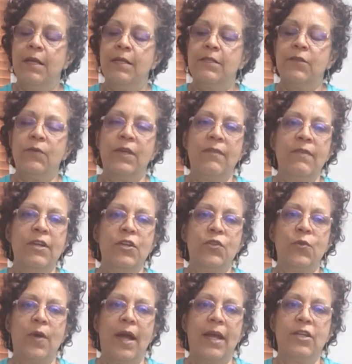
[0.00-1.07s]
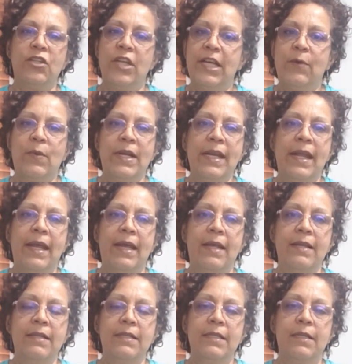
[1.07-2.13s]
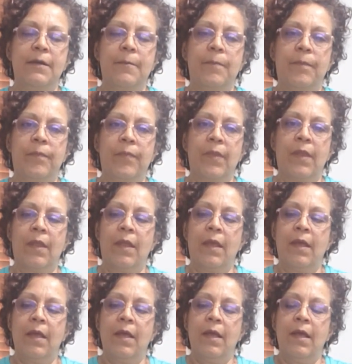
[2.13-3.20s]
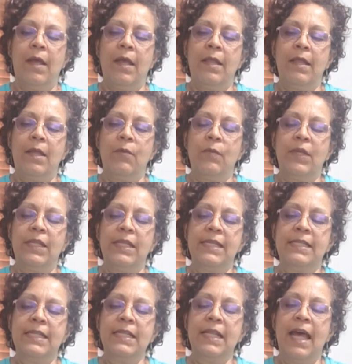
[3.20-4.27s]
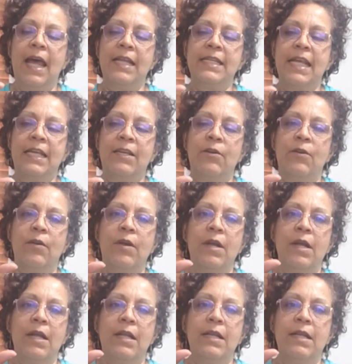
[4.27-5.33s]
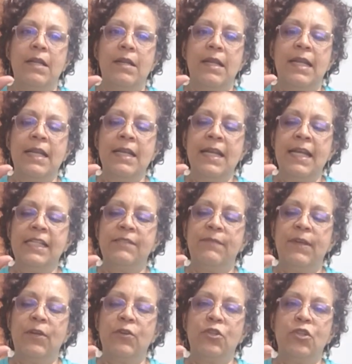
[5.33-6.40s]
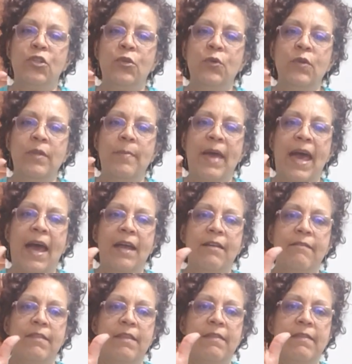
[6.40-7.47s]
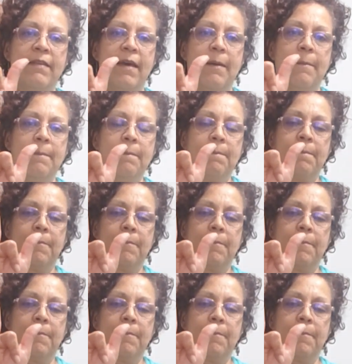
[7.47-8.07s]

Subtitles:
So give it a try. Take one hand. And then releasing that, take your index finger to the pad of the thumb.